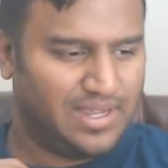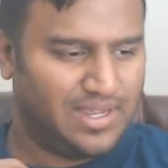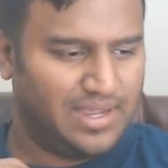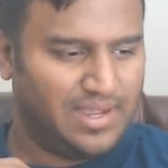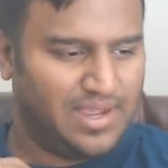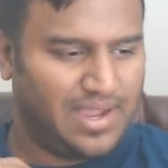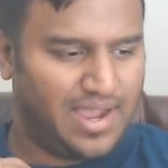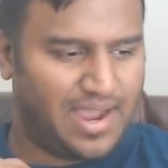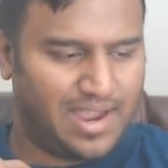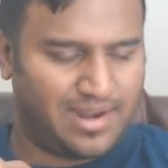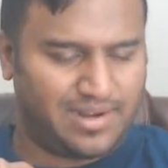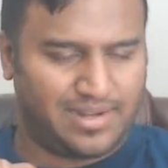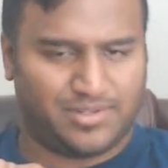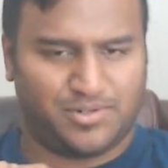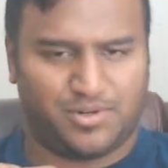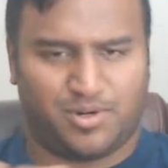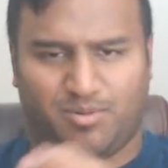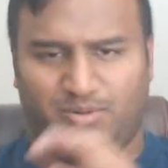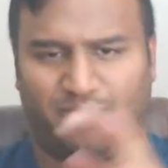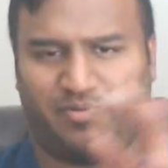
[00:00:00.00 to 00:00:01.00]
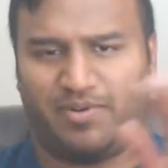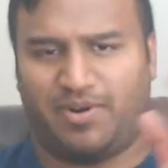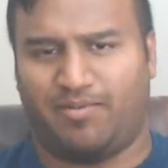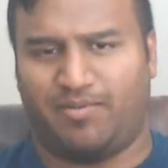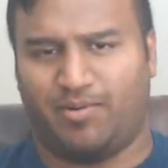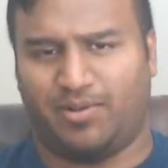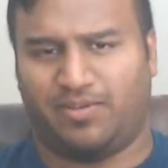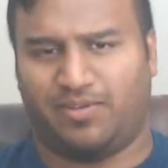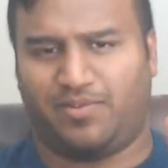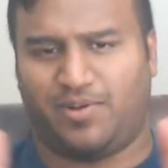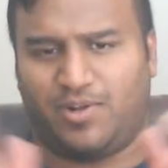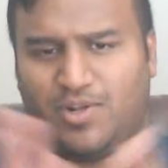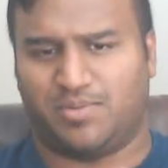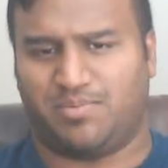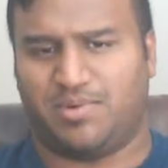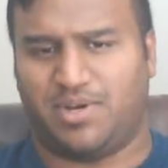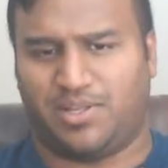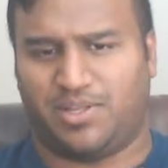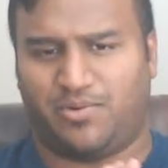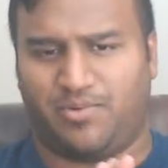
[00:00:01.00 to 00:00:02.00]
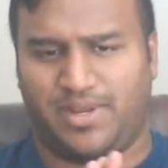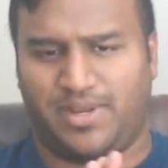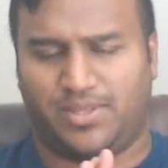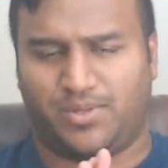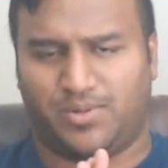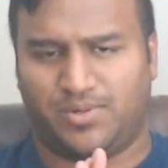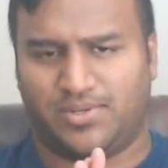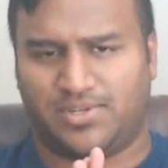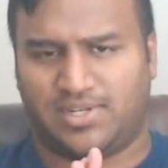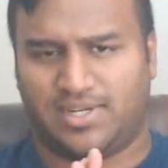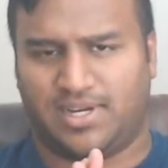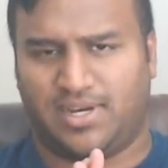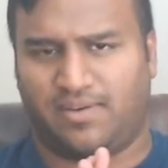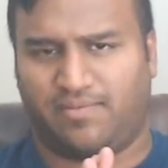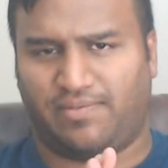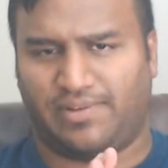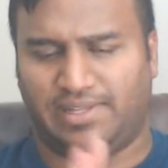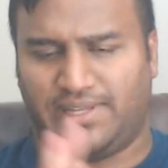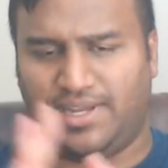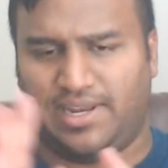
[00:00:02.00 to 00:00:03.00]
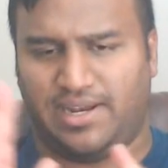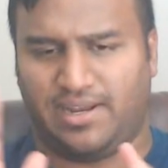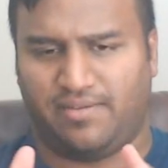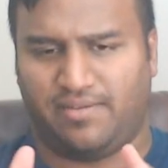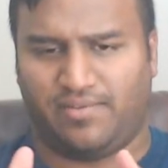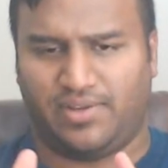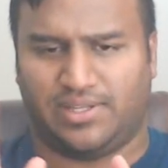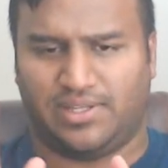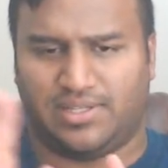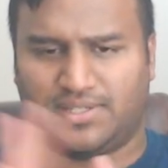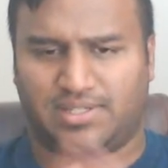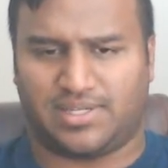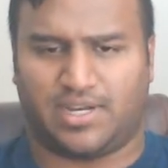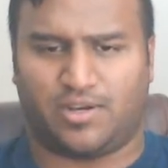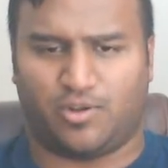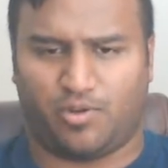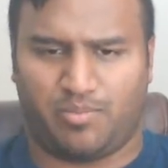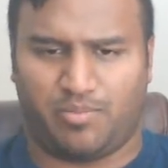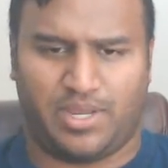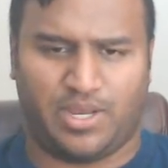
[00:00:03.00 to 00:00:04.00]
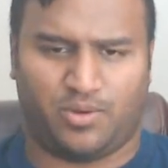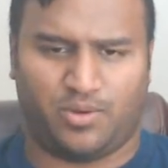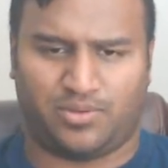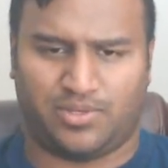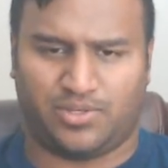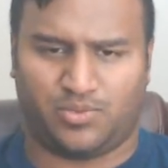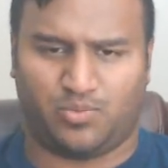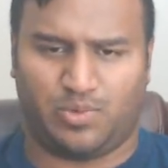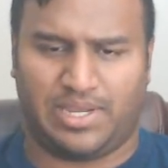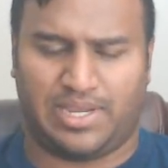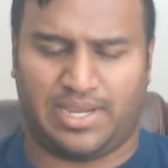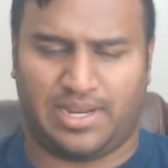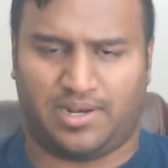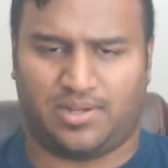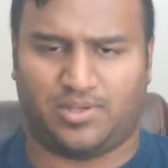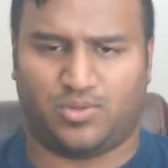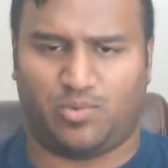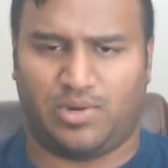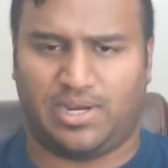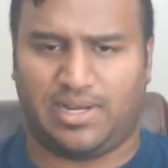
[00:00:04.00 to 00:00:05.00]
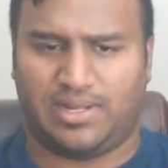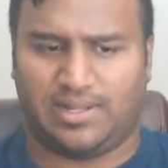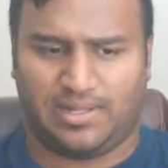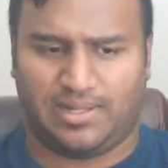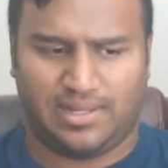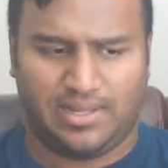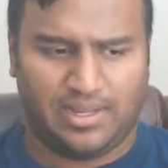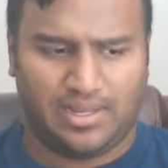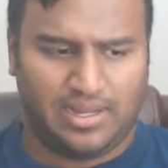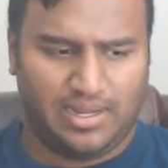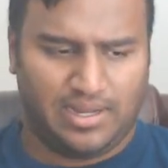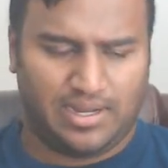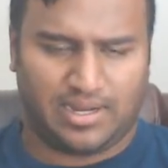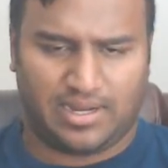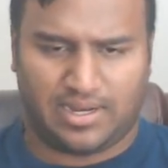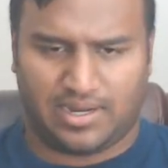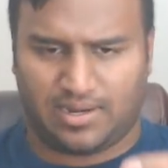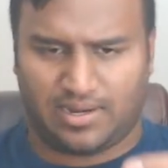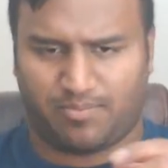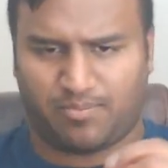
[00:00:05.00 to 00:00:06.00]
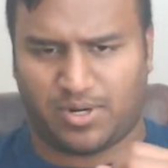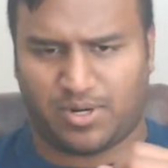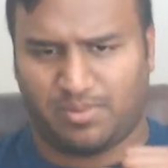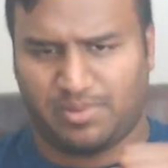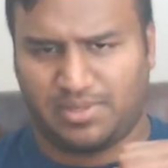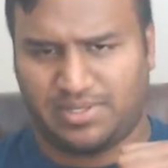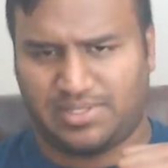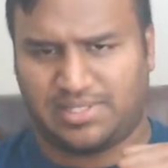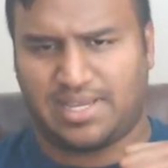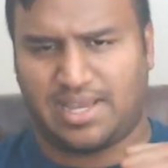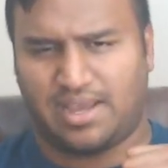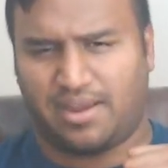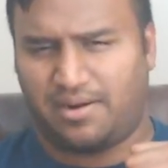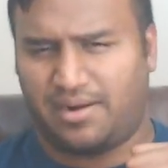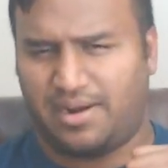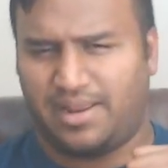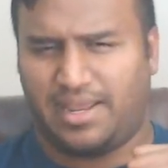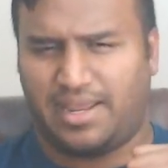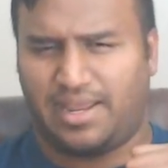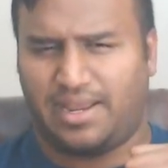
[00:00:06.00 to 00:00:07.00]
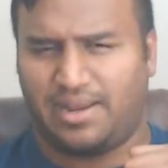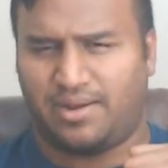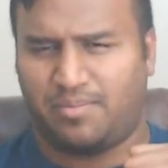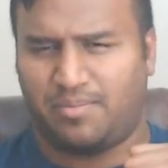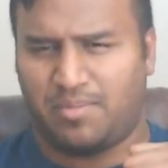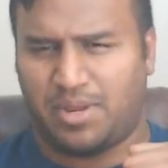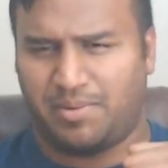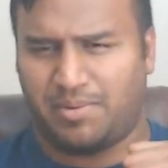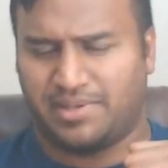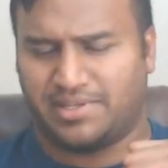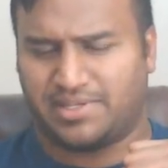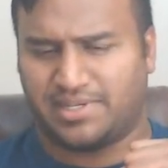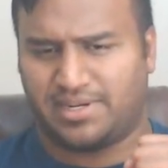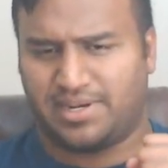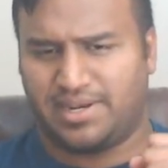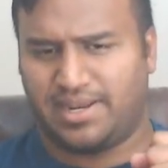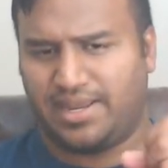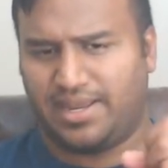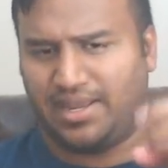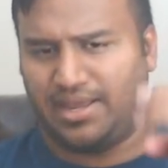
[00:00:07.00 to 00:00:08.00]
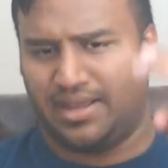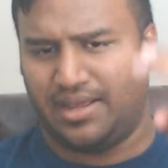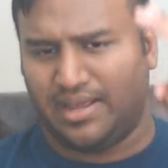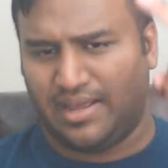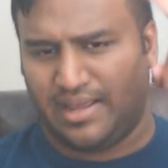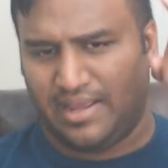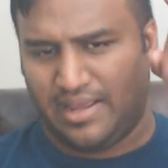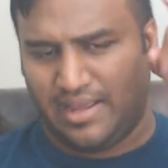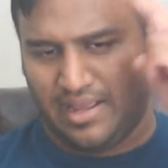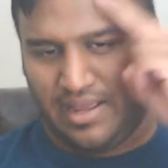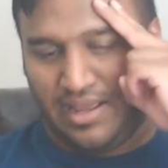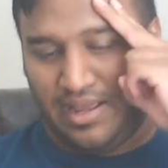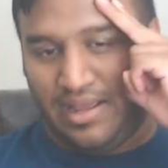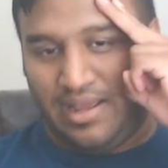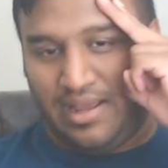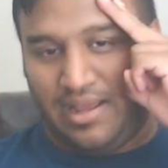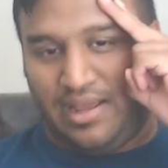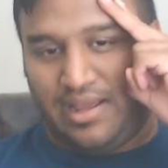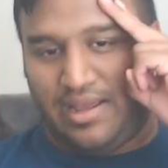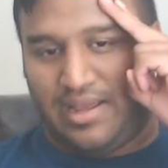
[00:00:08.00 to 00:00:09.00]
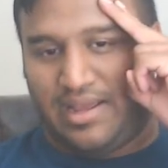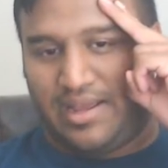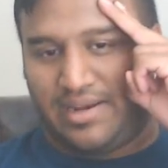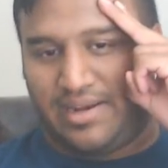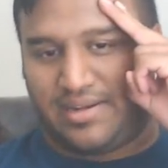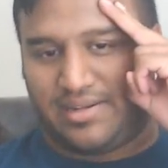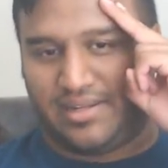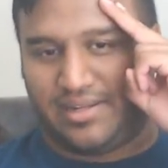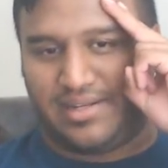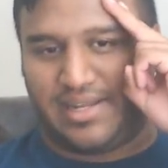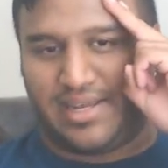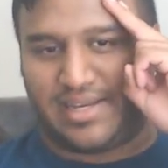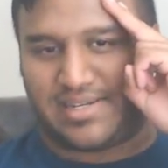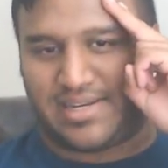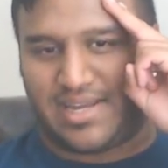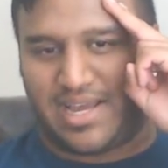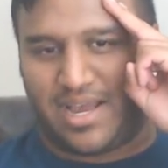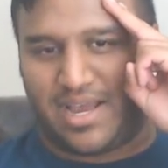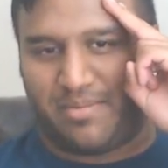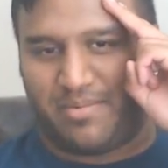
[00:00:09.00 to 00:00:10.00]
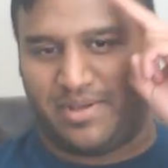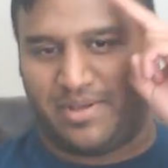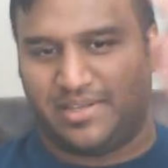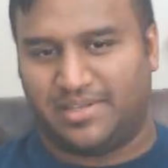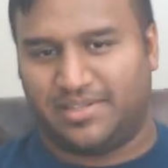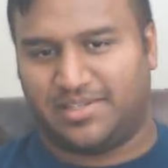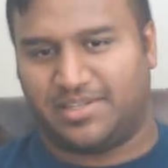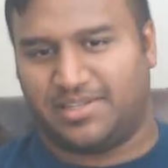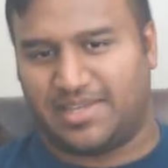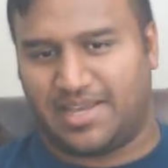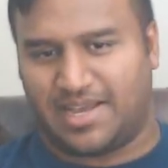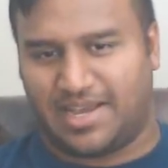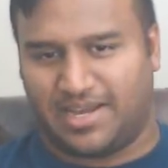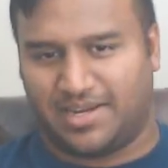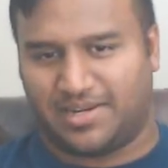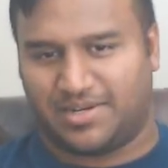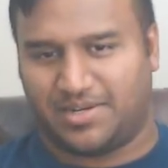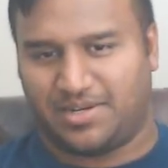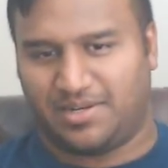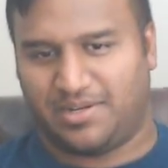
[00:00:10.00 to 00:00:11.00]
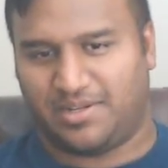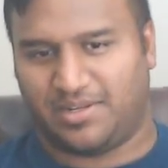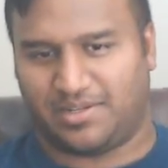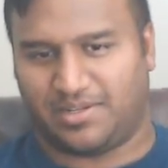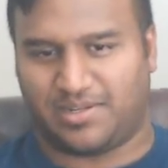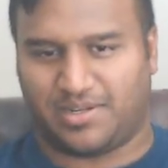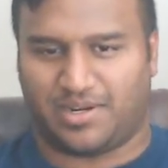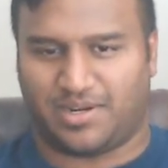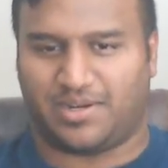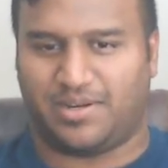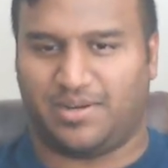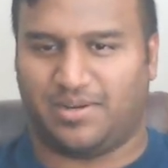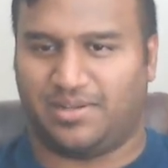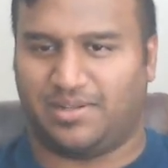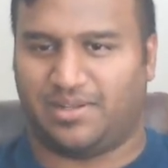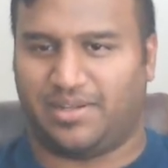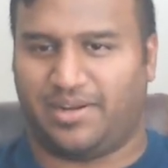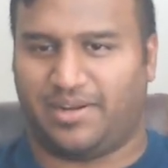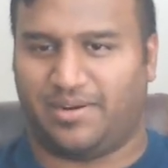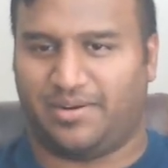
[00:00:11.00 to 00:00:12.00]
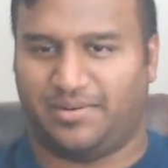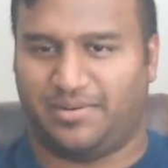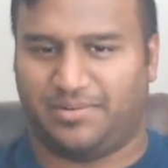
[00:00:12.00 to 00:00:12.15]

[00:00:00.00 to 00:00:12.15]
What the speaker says: And as normal for everyone that follows my other read-through stuff, Alita and Vinland Saga will be out this weekend as well. Probably Saturday, maybe Sunday. And until next time, this is Ash. I'll talk to y'all later.